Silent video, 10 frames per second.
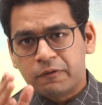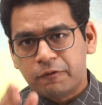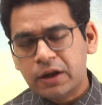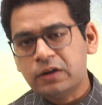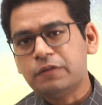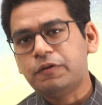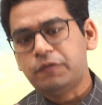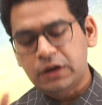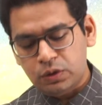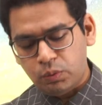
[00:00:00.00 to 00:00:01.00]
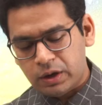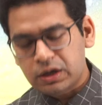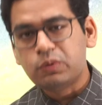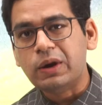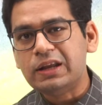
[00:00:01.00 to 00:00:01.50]
115 to
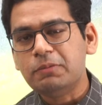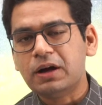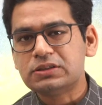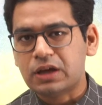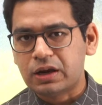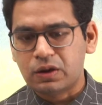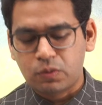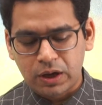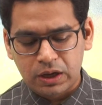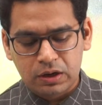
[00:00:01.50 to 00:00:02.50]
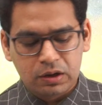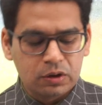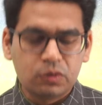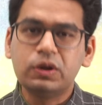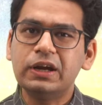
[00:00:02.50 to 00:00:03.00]
120 marks are required
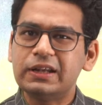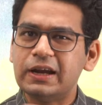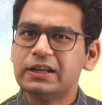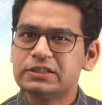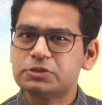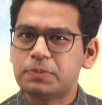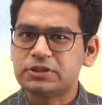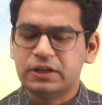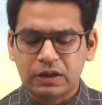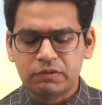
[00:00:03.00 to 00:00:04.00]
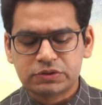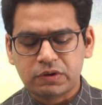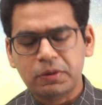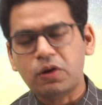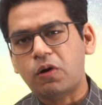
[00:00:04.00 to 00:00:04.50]
to get 96th percentile, which
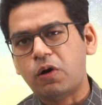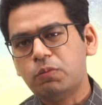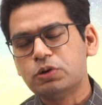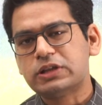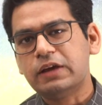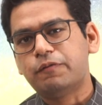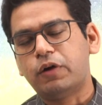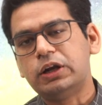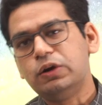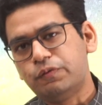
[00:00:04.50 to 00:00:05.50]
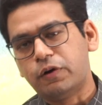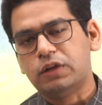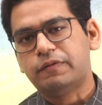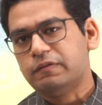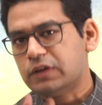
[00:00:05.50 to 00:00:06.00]
will be almost like 40 to
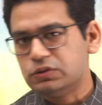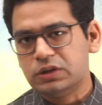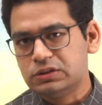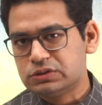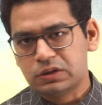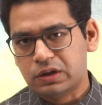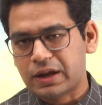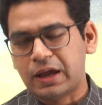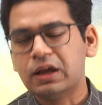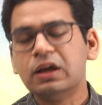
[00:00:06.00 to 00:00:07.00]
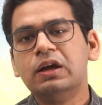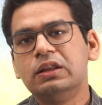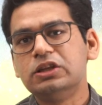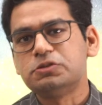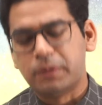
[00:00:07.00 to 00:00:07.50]
45,000 rank
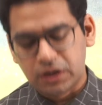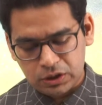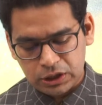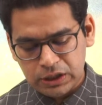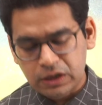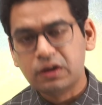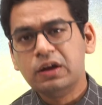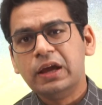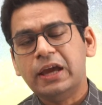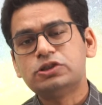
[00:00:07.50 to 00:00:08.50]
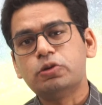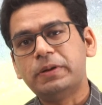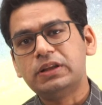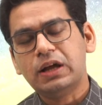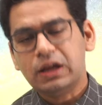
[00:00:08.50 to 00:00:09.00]
this particular year.
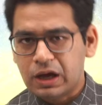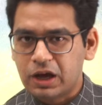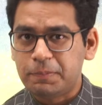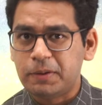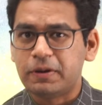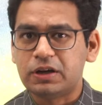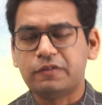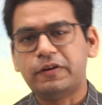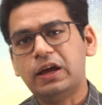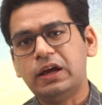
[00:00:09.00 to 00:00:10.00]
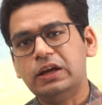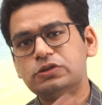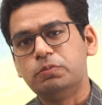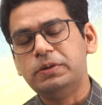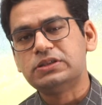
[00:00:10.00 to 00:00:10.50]
115 agar paper tough aya,
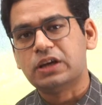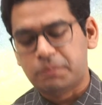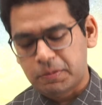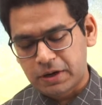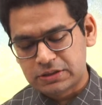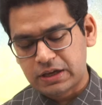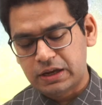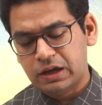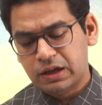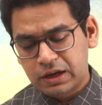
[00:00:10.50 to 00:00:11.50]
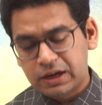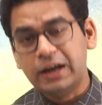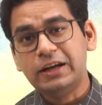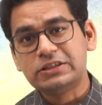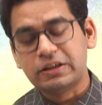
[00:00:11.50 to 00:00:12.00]
120 agar paper asaan aya.
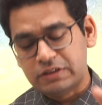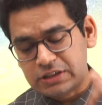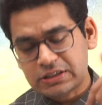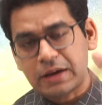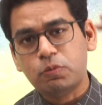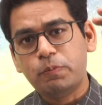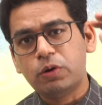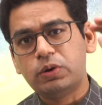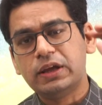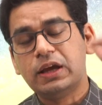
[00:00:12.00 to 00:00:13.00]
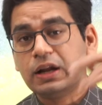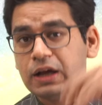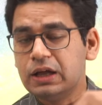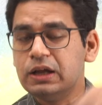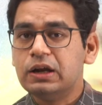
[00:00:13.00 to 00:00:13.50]
97, jaise aap upar uthenge
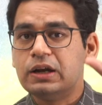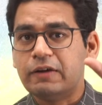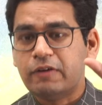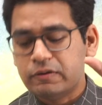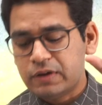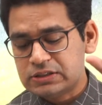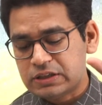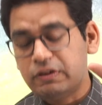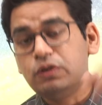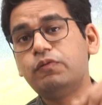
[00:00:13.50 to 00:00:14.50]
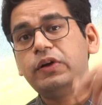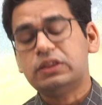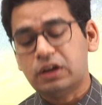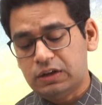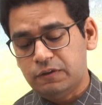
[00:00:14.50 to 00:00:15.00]
halka, now 117 to
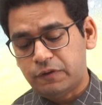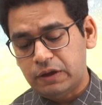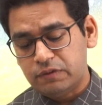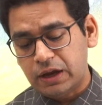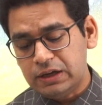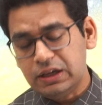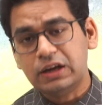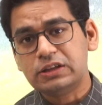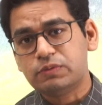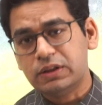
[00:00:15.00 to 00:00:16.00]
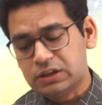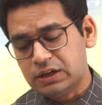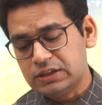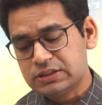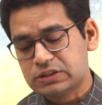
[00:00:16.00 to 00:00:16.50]
135, 98 is
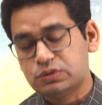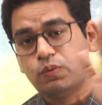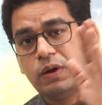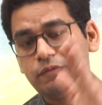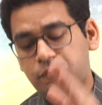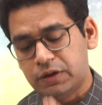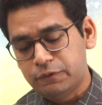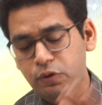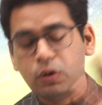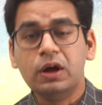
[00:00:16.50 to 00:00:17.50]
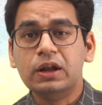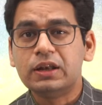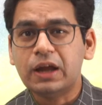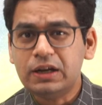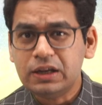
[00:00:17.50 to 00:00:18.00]
136 to 154,
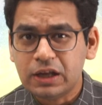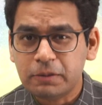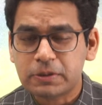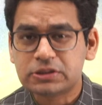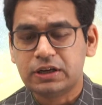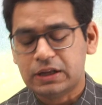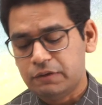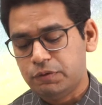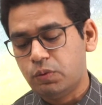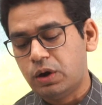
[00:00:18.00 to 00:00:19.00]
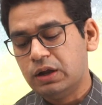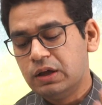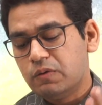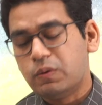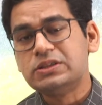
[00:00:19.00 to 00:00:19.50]
99th percentile if you want,
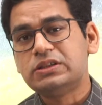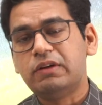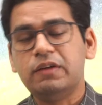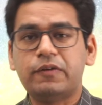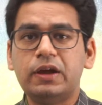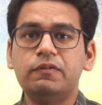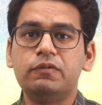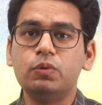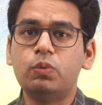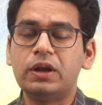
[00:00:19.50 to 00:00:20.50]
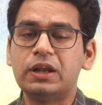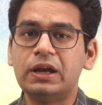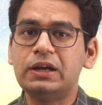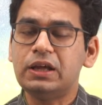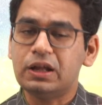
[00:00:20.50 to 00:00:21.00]
175 to
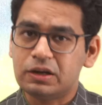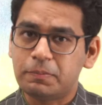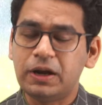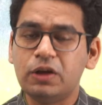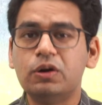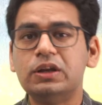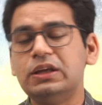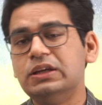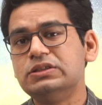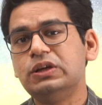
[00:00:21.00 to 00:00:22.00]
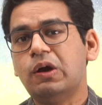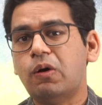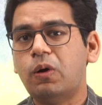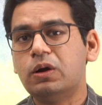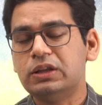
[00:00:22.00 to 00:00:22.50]
190 depending on easy
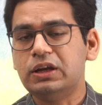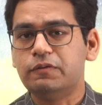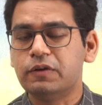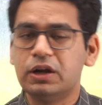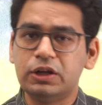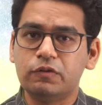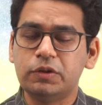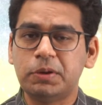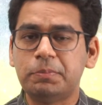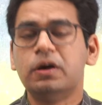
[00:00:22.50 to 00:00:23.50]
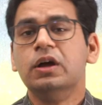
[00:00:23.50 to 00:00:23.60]
or the difficulty of the paper.